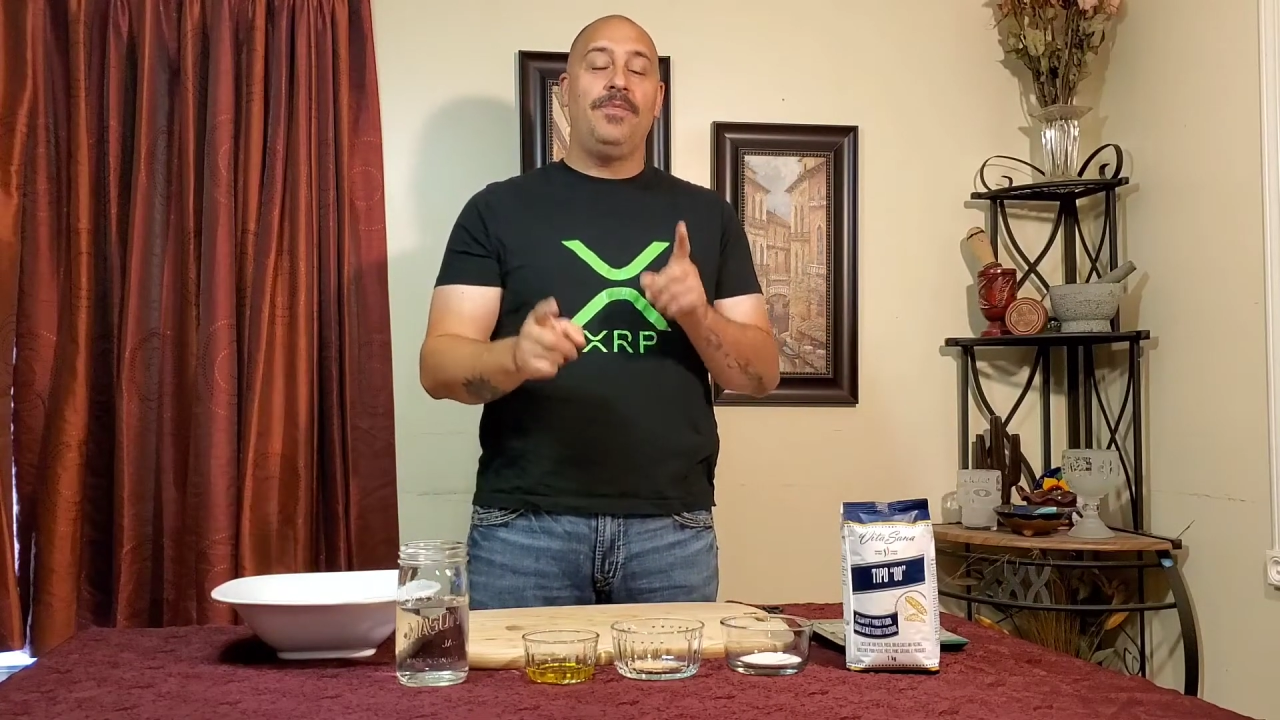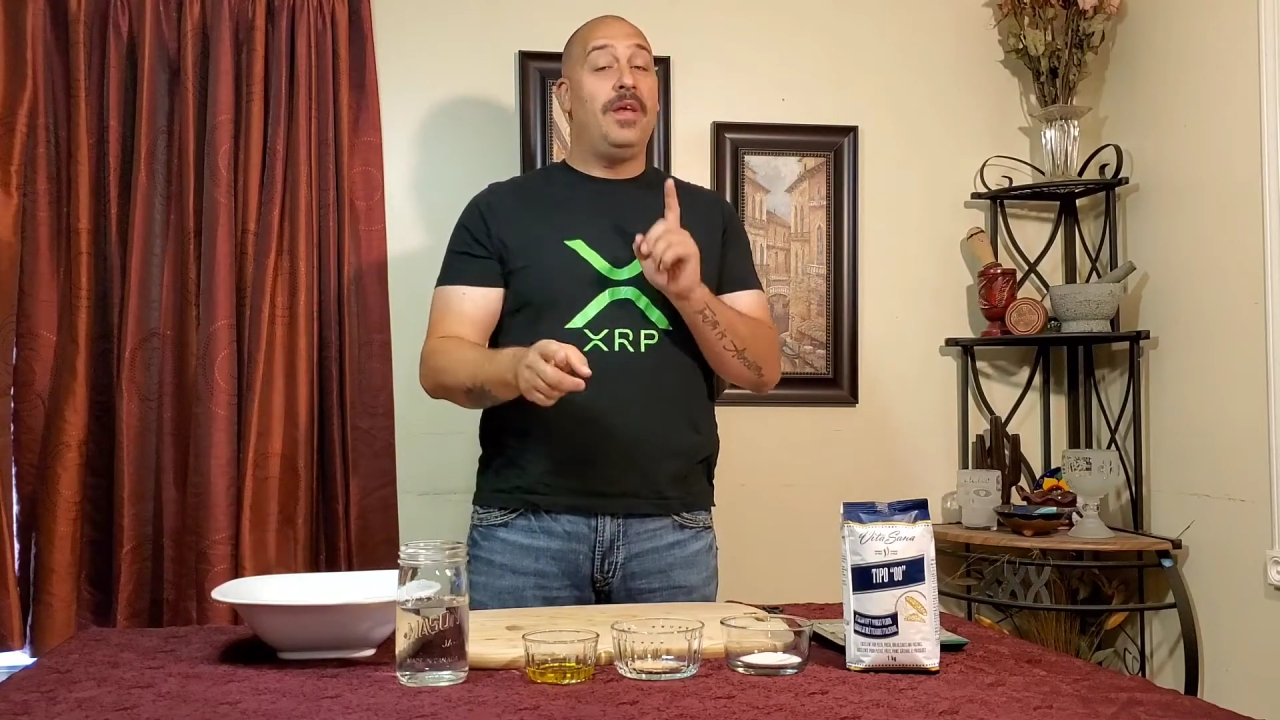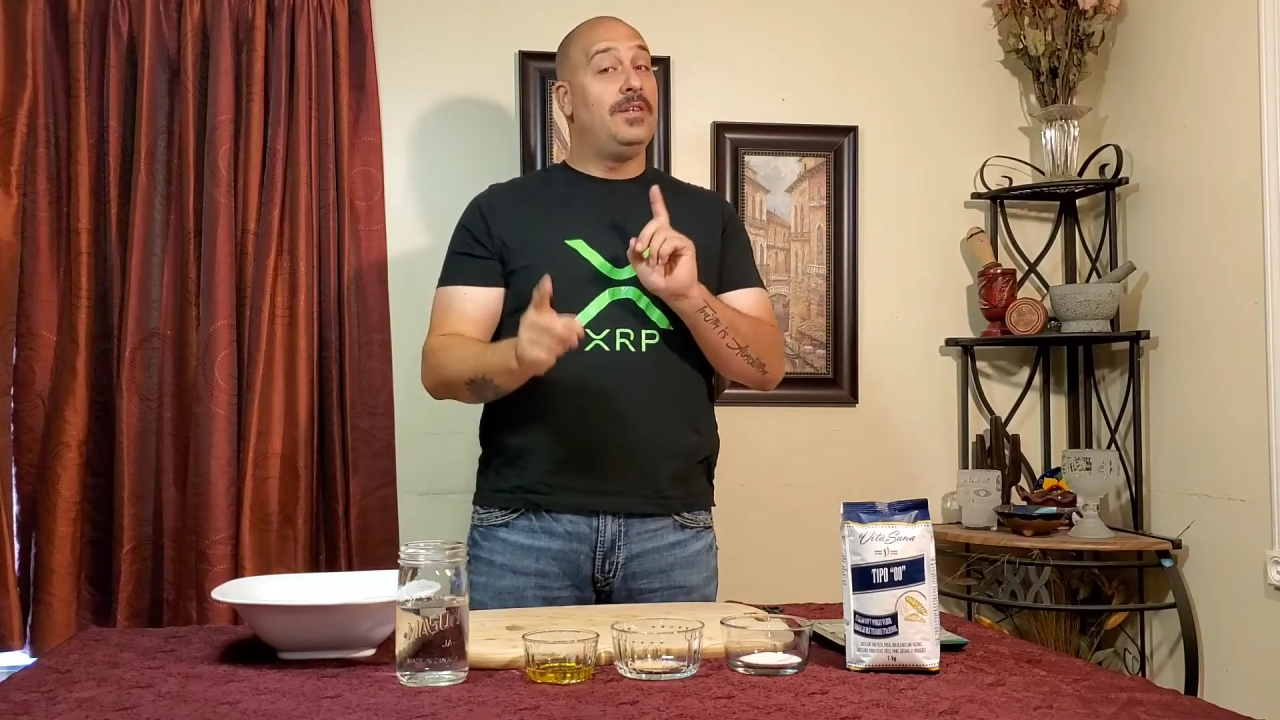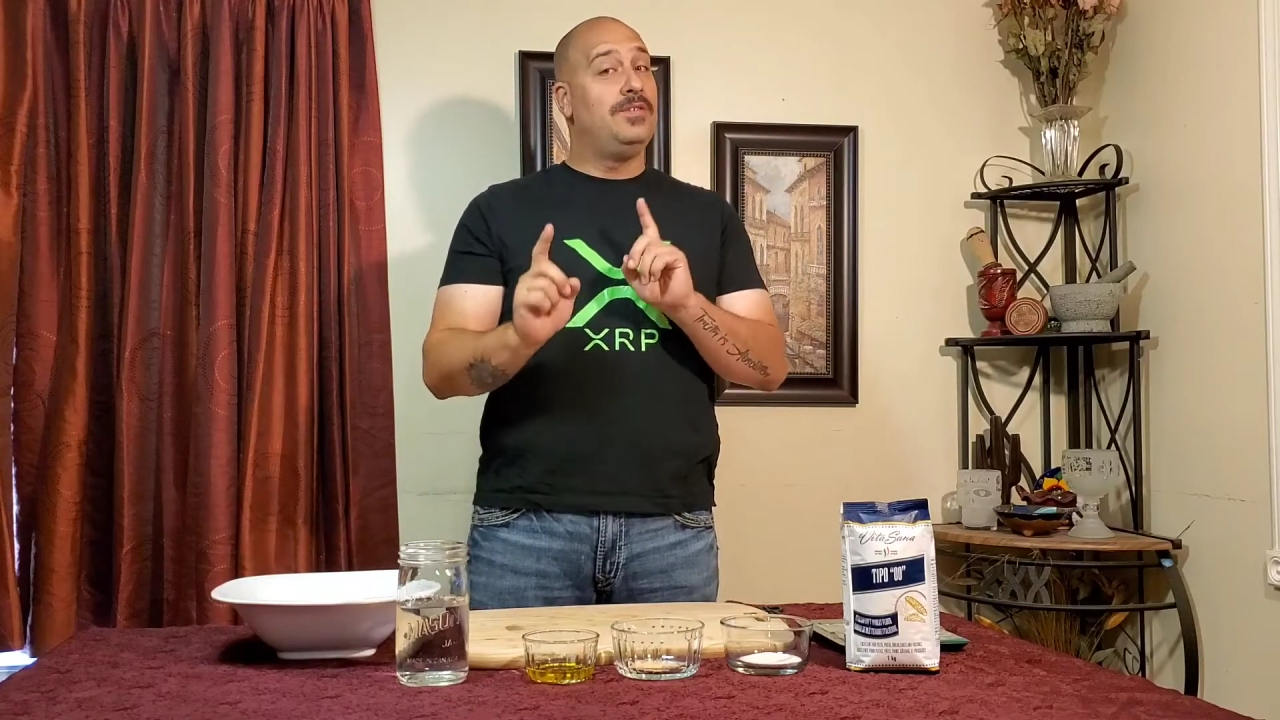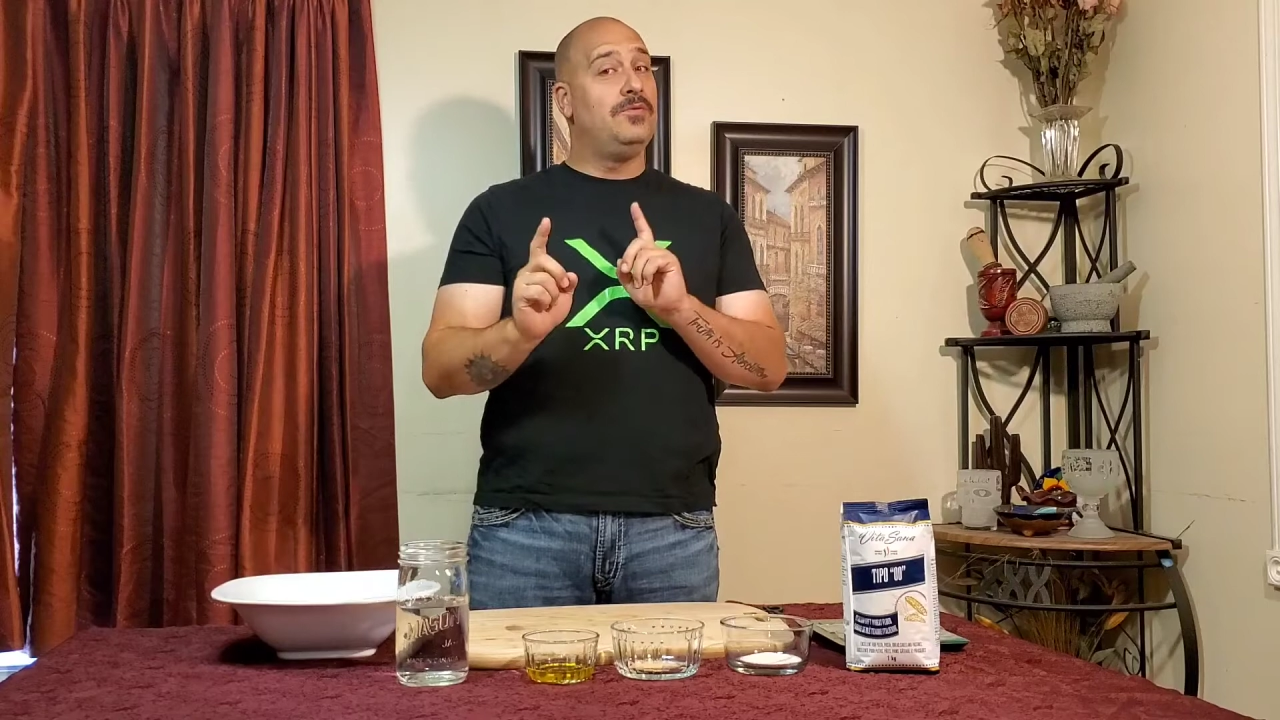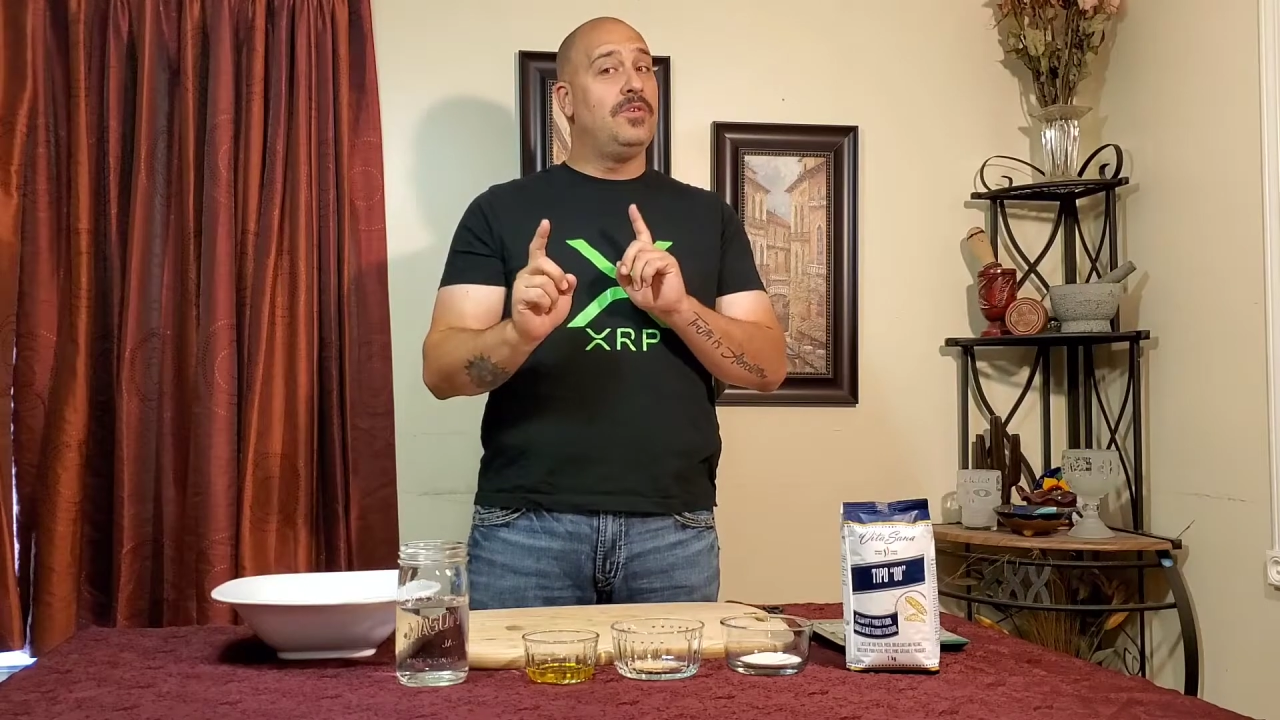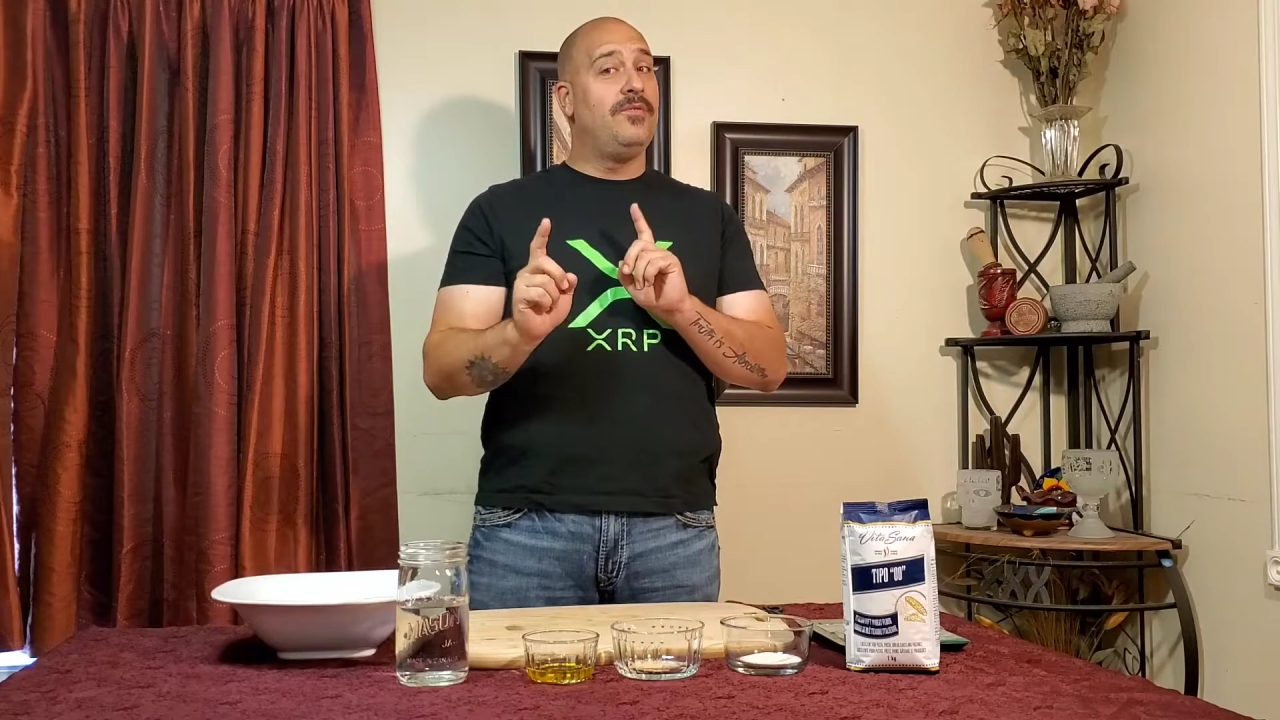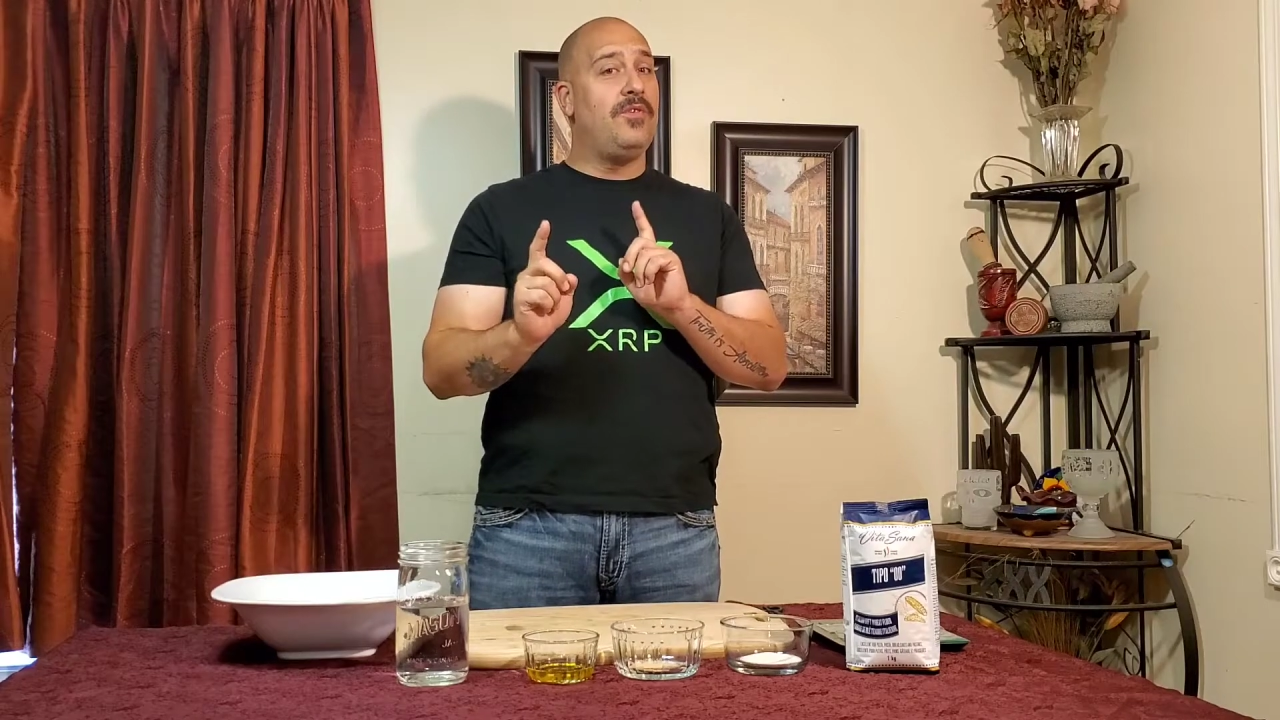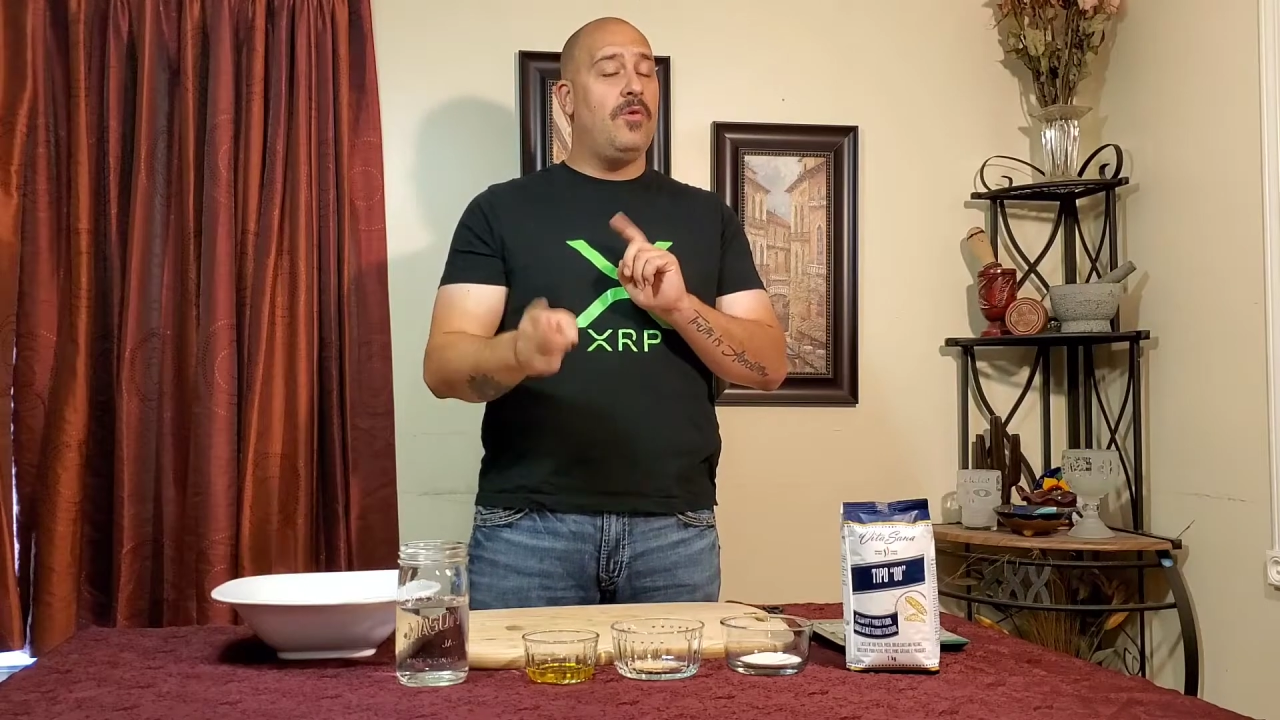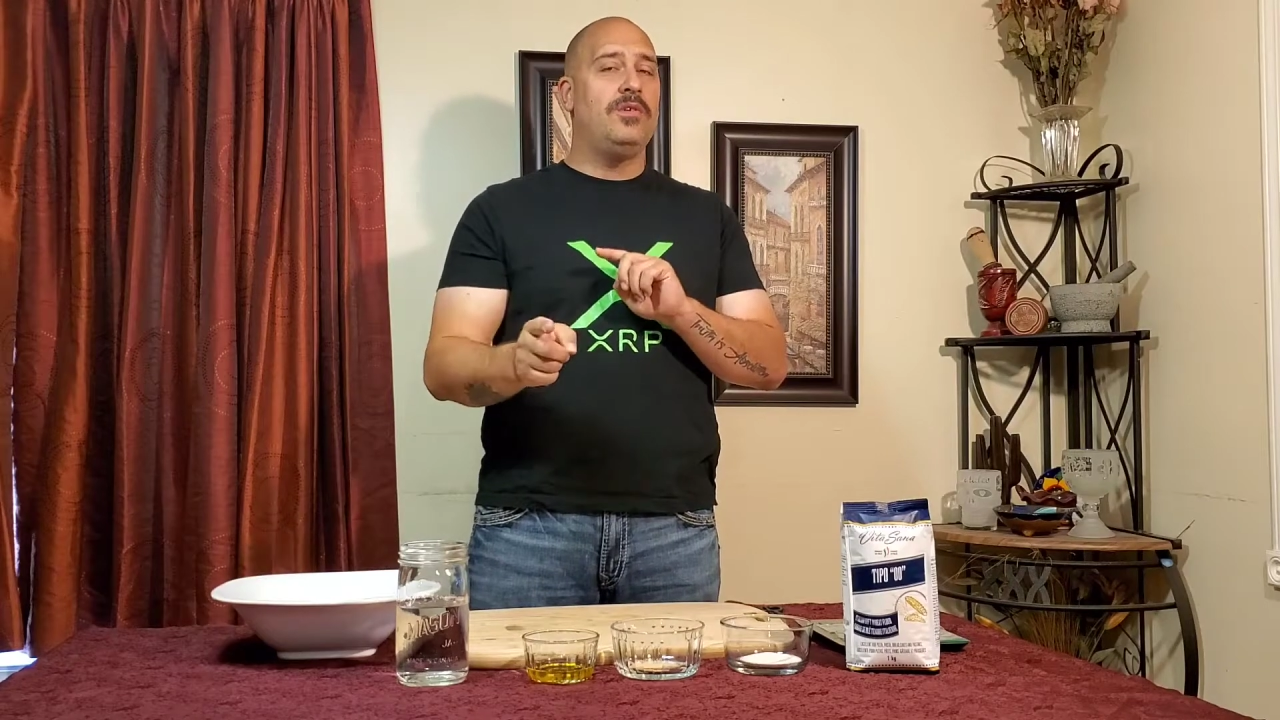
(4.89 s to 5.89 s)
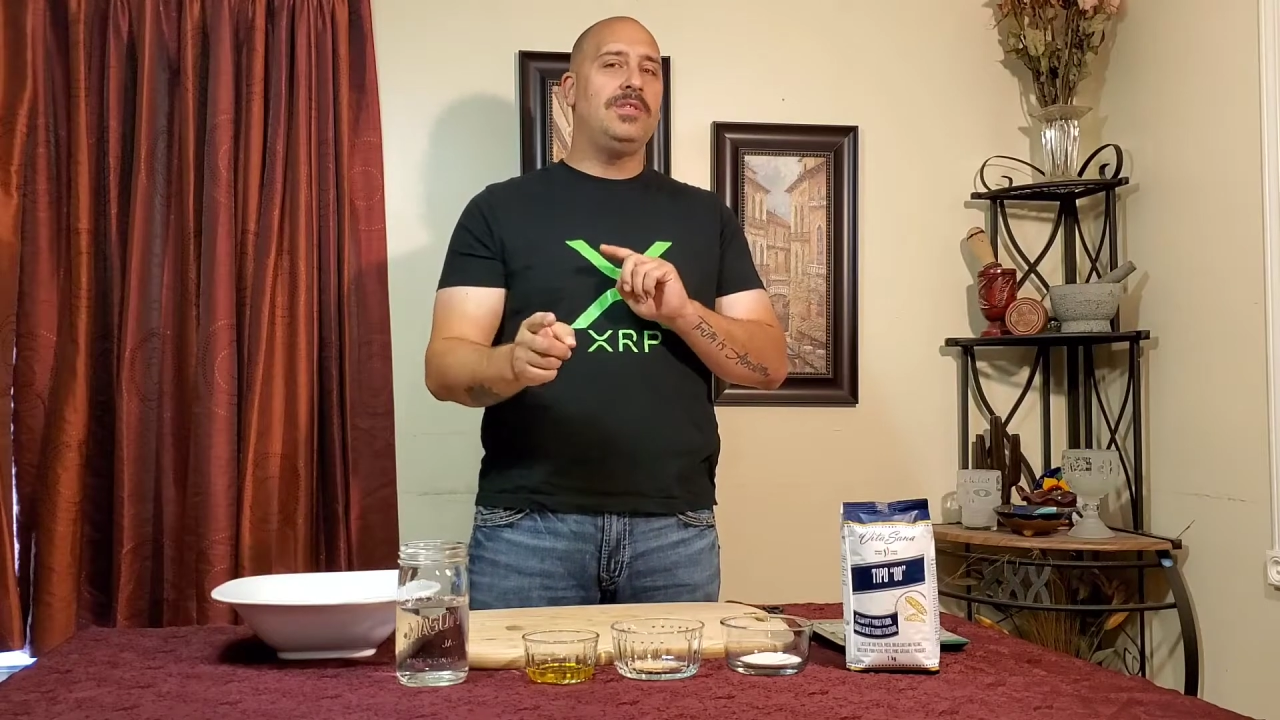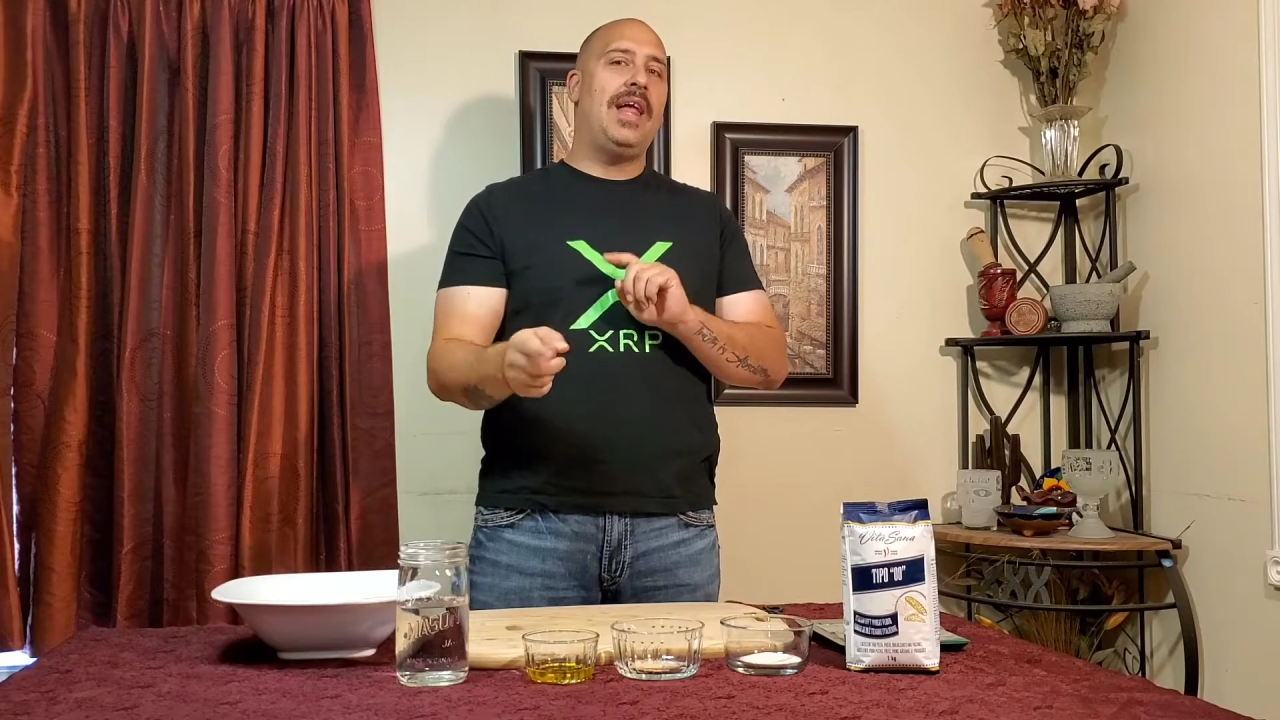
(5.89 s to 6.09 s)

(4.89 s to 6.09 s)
As you would have noticed